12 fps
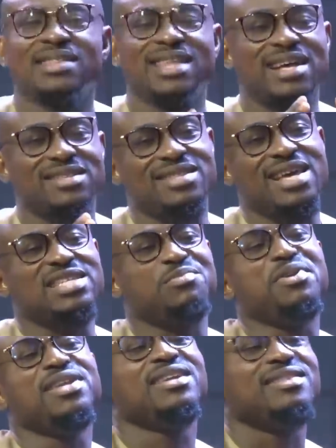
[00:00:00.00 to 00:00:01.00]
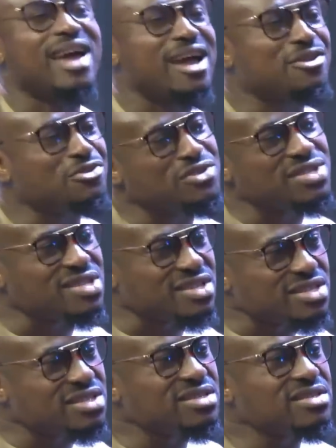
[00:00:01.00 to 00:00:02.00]
that there's been a
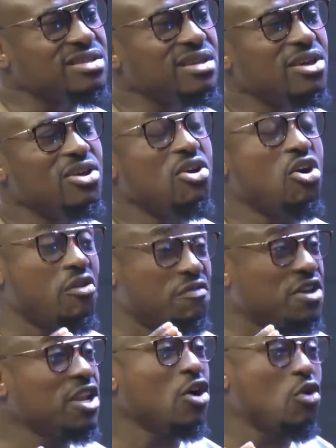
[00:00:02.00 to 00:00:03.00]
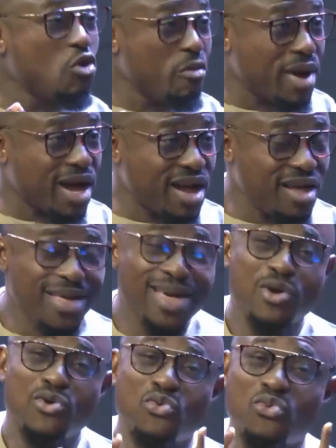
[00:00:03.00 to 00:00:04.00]
diagnosis of glaucoma,
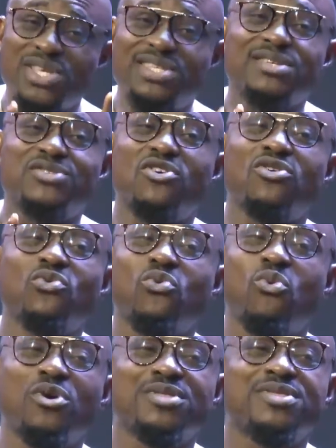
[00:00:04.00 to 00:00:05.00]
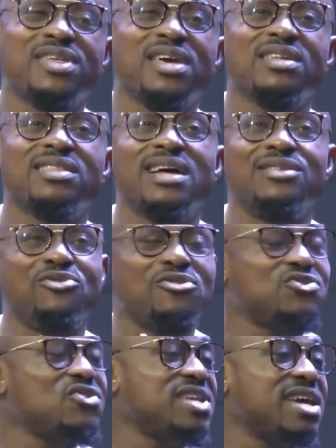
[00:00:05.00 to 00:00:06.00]
which is not one thing that
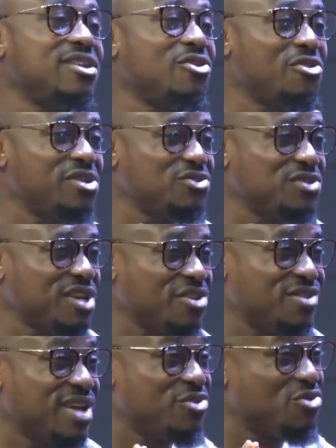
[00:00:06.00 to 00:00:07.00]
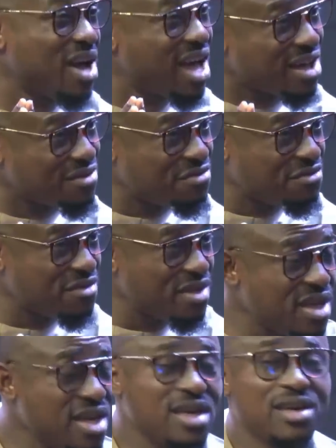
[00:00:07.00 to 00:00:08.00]
doctors are in a hurry to tell you that you
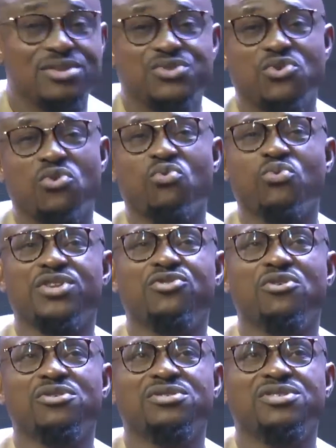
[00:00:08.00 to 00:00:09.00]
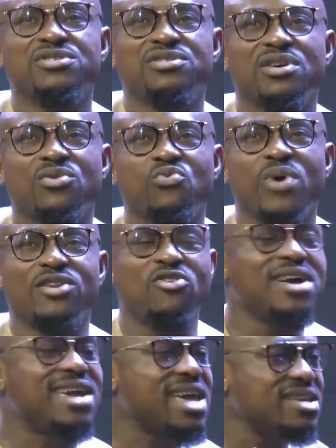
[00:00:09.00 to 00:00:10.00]
have. So we're
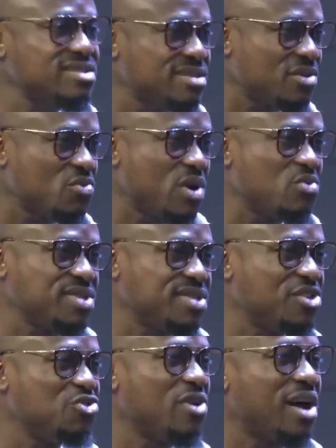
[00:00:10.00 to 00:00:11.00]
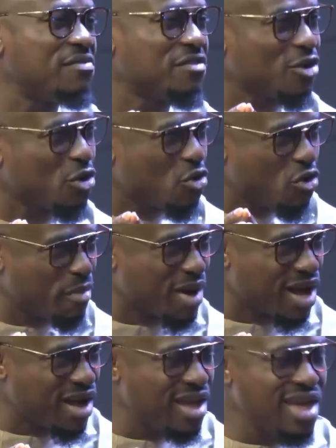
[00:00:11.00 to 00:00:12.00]
not guessing when we say you have
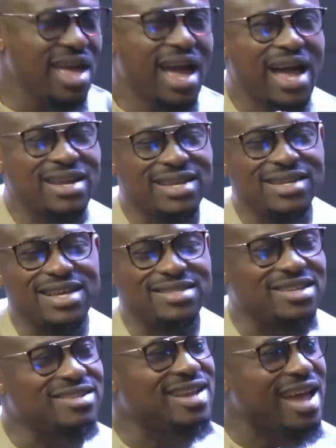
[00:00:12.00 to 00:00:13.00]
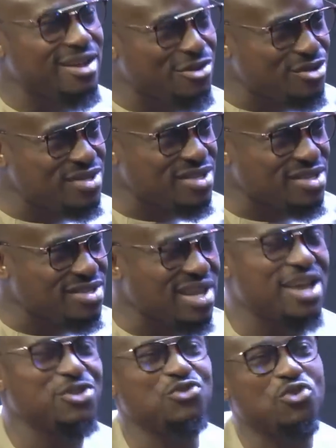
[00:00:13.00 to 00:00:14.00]
glaucoma, and then there's a
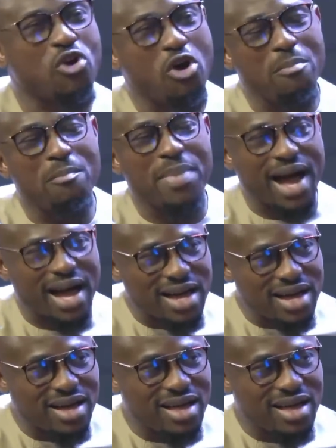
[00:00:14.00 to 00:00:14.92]
diagnosis, and you come back